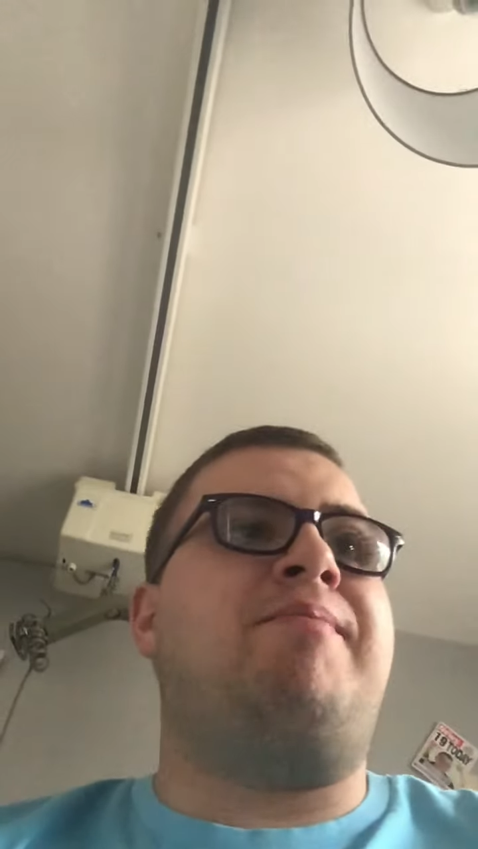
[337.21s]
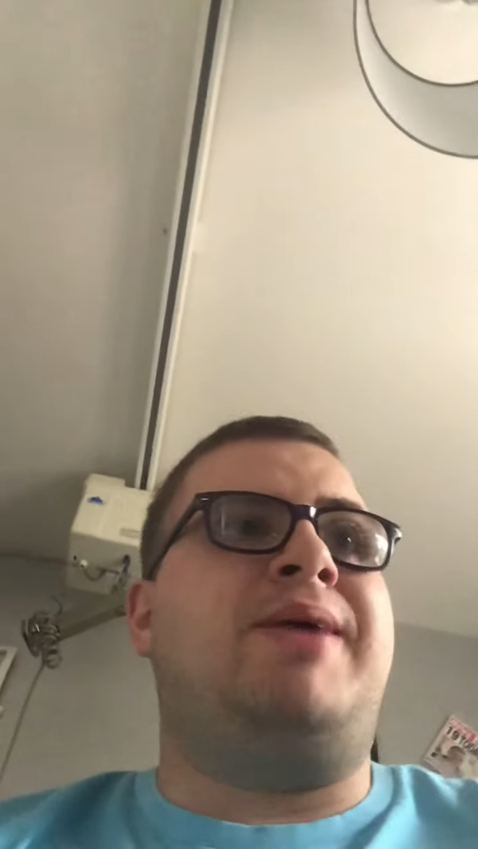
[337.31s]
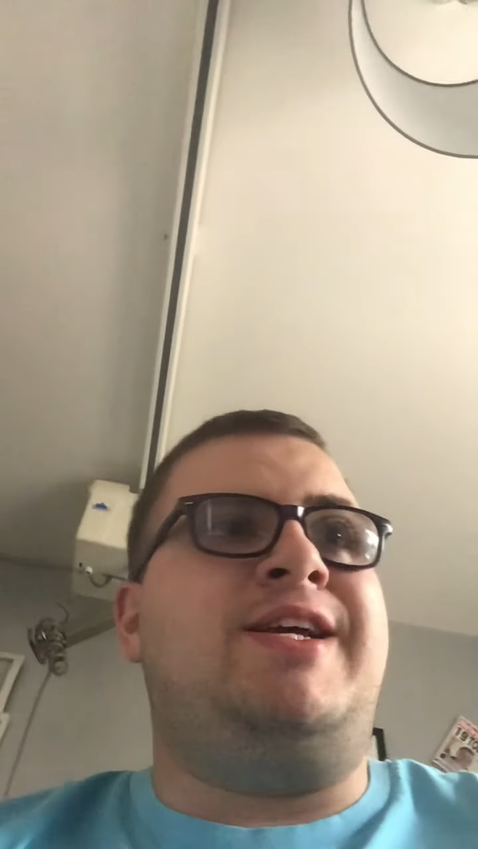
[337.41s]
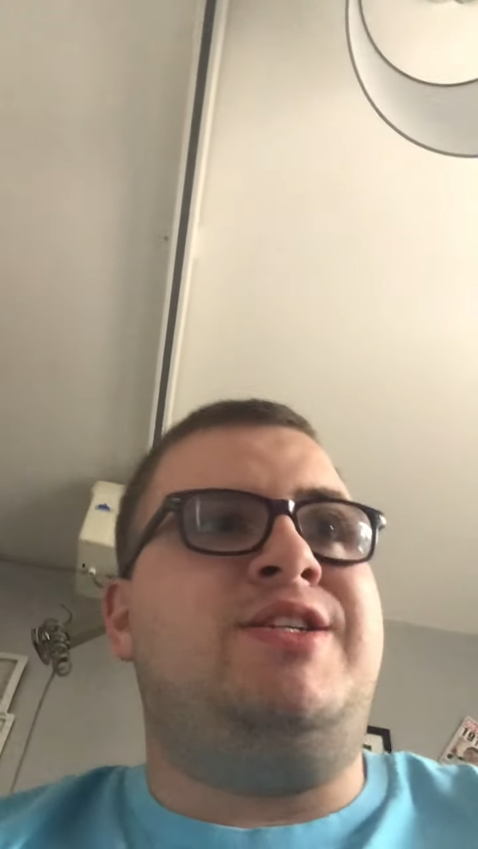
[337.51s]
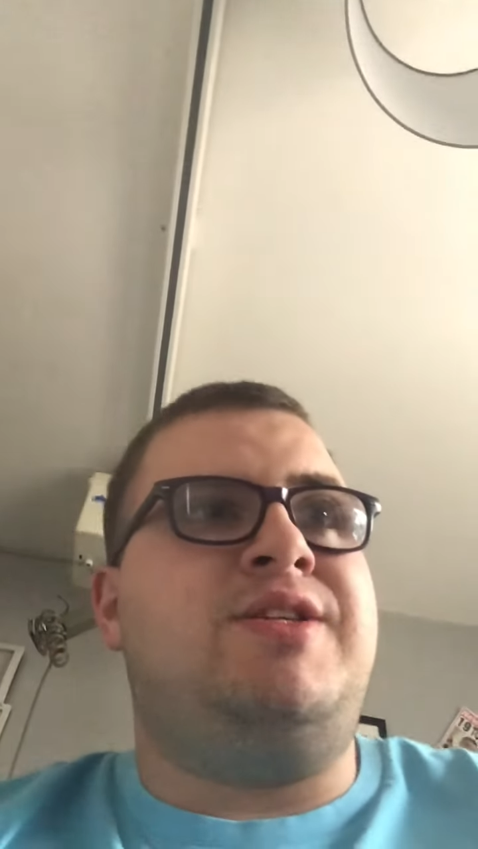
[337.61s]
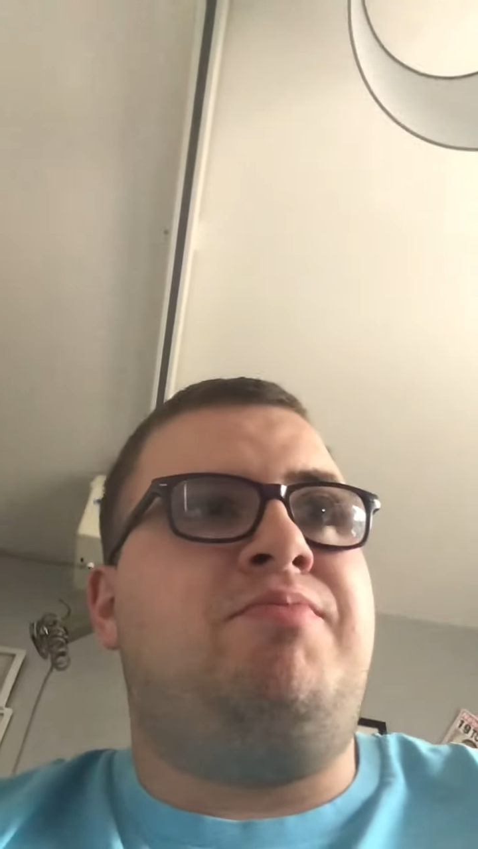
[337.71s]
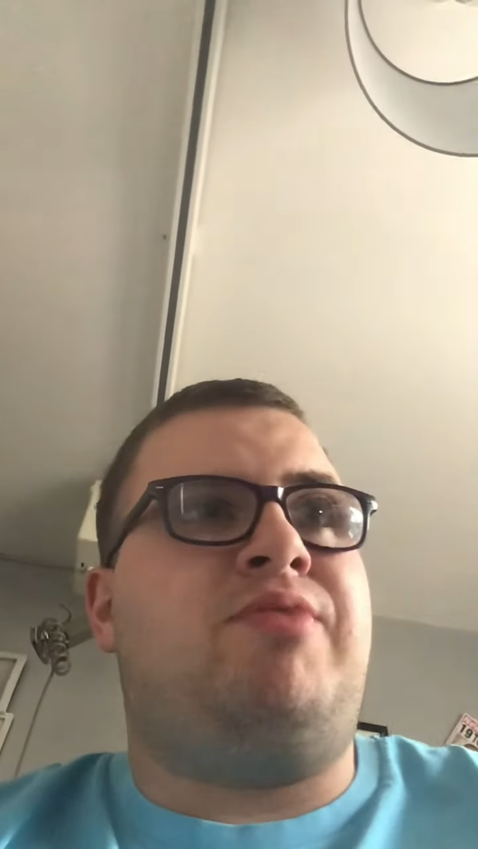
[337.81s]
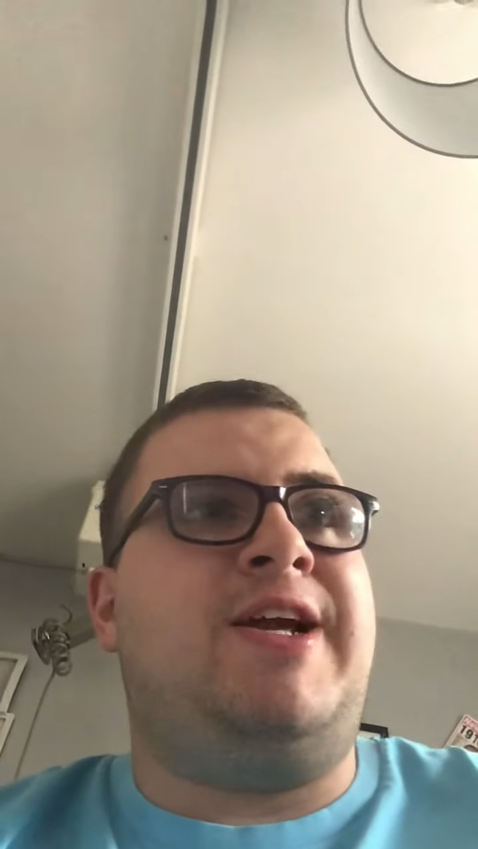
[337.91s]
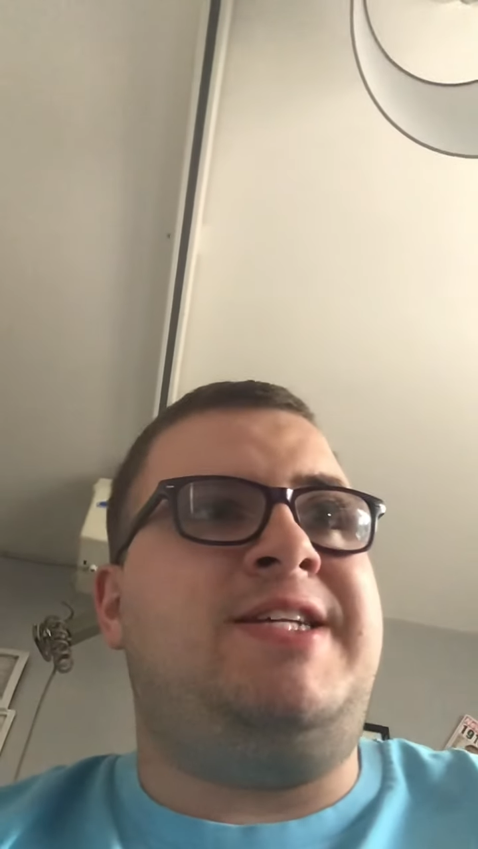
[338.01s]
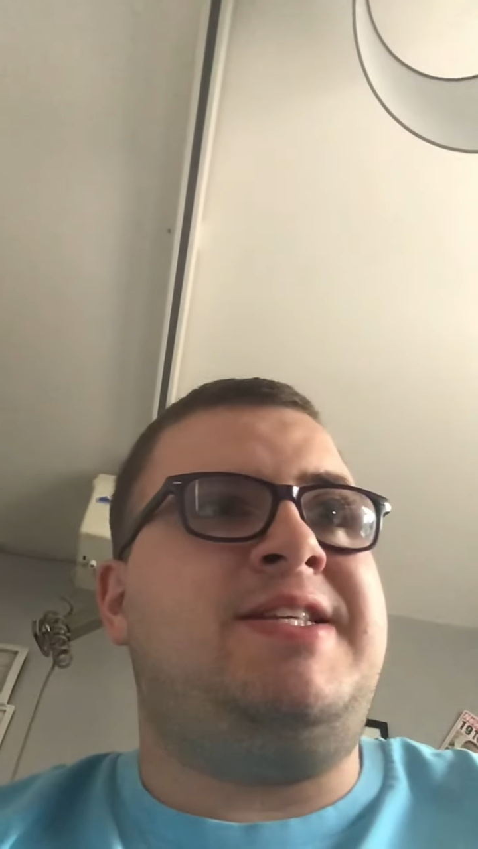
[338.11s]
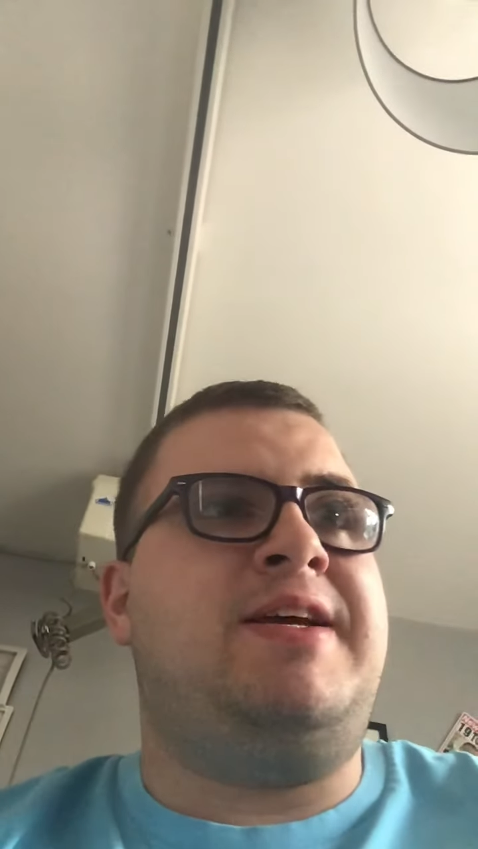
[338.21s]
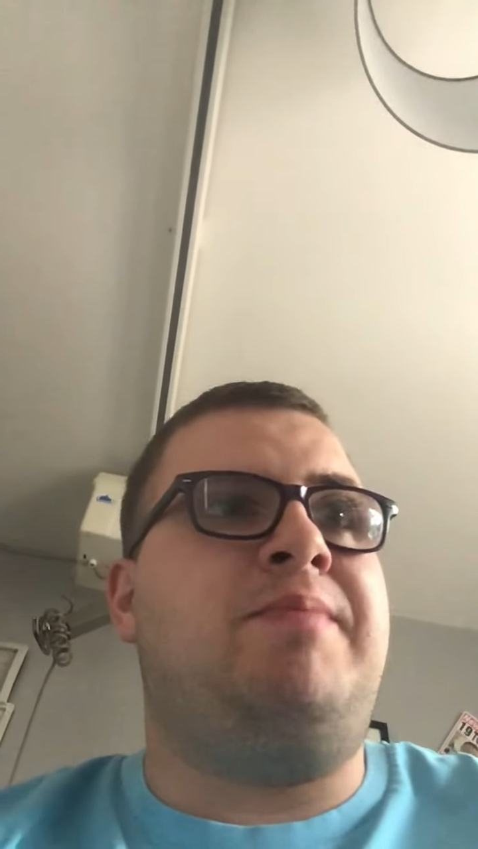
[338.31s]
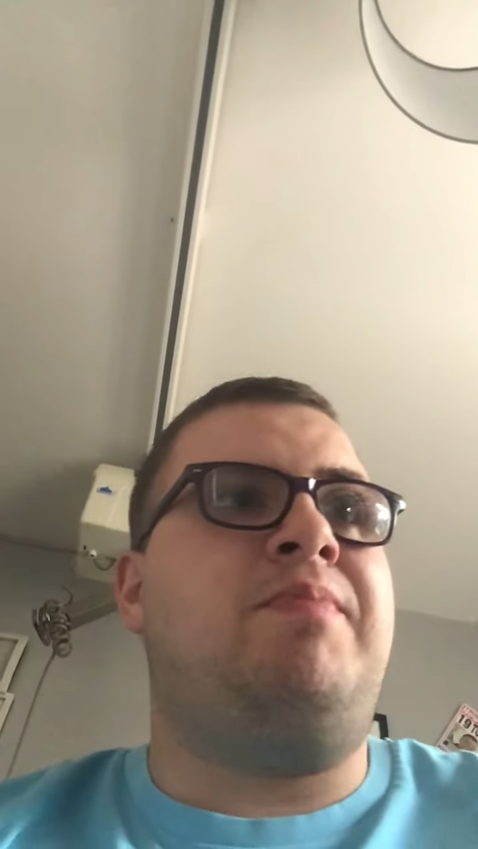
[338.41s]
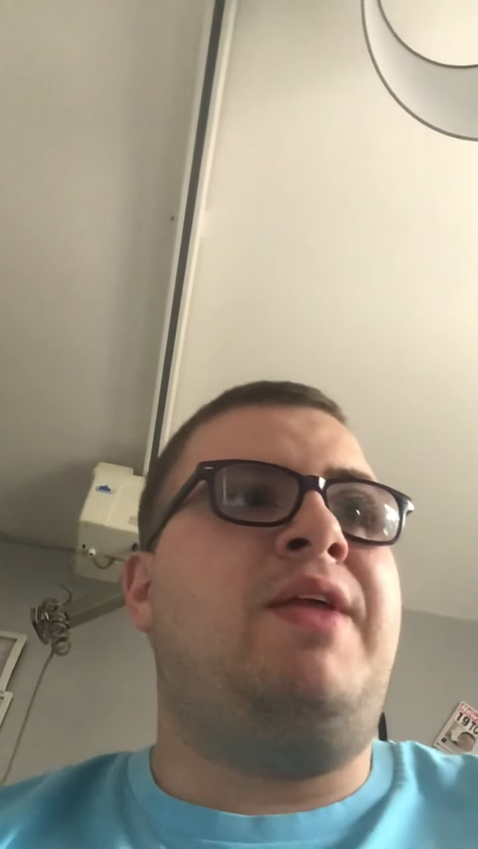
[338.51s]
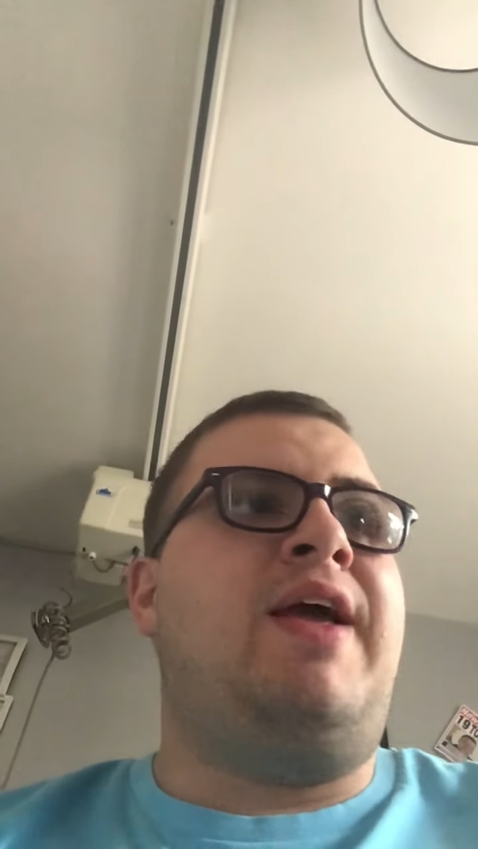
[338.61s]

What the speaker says: base has embraced him,